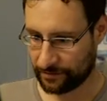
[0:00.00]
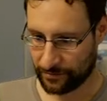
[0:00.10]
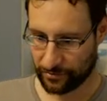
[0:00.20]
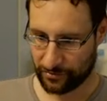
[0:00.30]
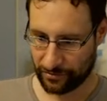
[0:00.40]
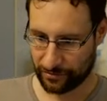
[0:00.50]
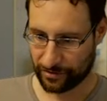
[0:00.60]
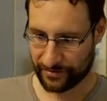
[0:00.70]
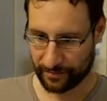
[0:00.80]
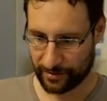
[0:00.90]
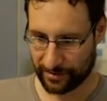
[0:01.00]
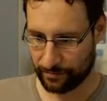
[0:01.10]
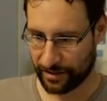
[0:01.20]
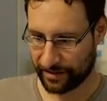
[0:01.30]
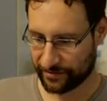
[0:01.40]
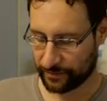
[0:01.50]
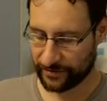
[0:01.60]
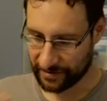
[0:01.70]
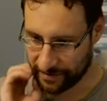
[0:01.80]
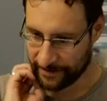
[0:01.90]
Good to knock some key bindings,
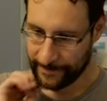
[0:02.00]
obviously.